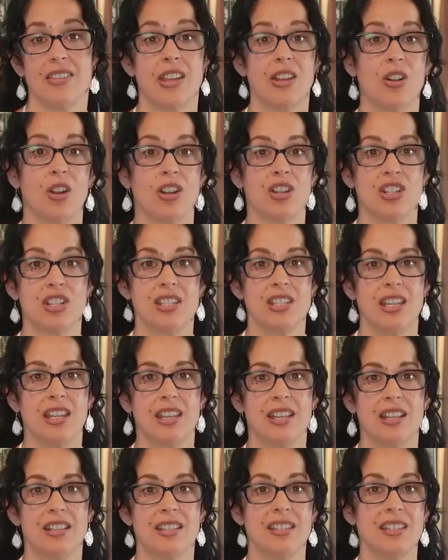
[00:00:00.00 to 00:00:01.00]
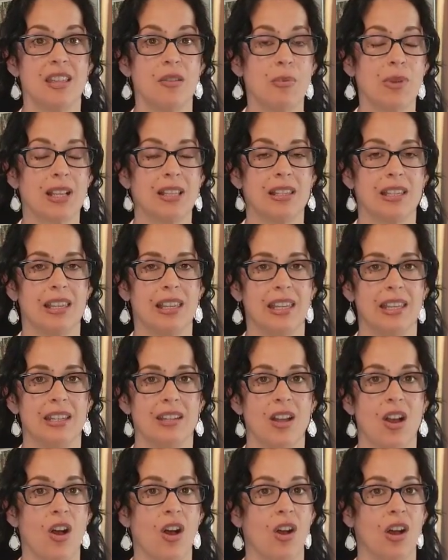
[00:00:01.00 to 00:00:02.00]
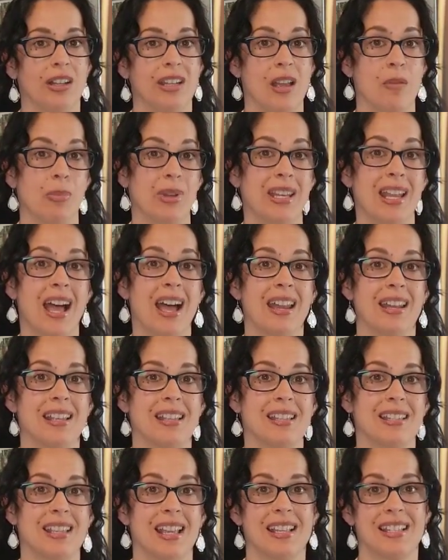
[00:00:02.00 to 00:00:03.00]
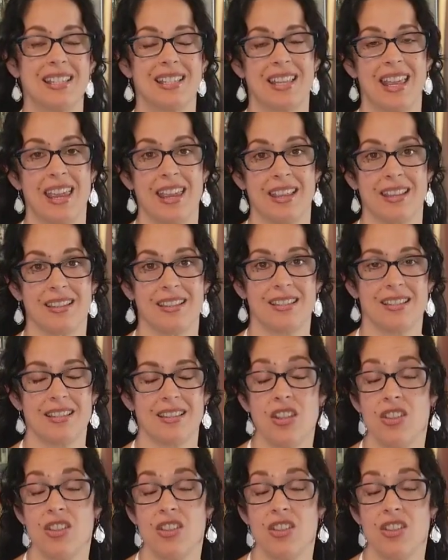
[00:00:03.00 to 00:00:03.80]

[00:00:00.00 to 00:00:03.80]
that Argentinians typically eat on empanadas and steaks.